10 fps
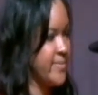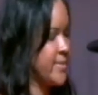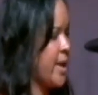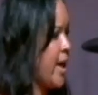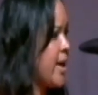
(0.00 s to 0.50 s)

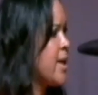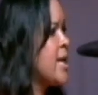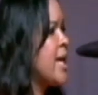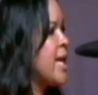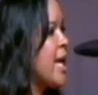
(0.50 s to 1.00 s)
Okay?
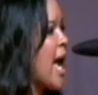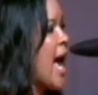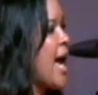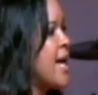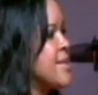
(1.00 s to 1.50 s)
He
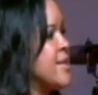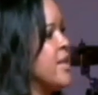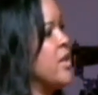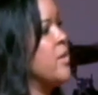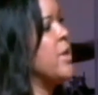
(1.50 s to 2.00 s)
asked
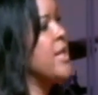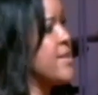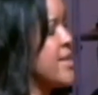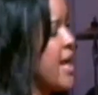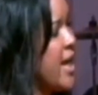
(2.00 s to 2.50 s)
him
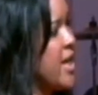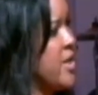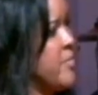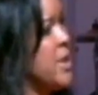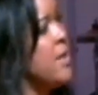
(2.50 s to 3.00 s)
his
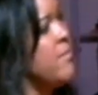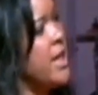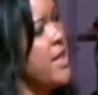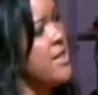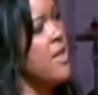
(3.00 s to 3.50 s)
name
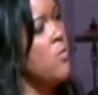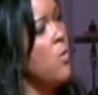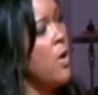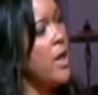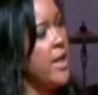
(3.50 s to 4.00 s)
because he
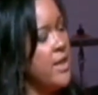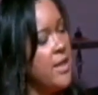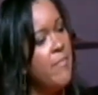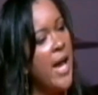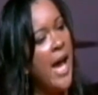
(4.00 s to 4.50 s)
wanted
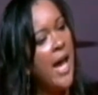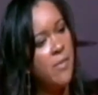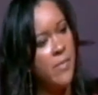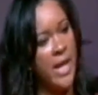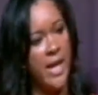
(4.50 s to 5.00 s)
the
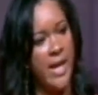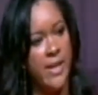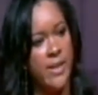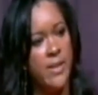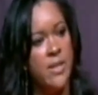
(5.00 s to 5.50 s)
madman